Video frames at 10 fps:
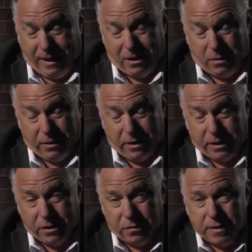I don't know what they're
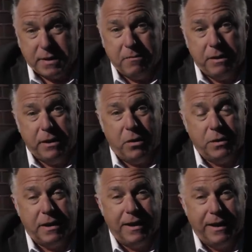going to do if we simply
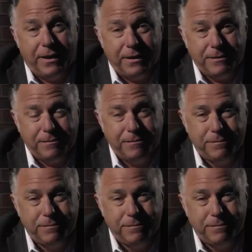don't care.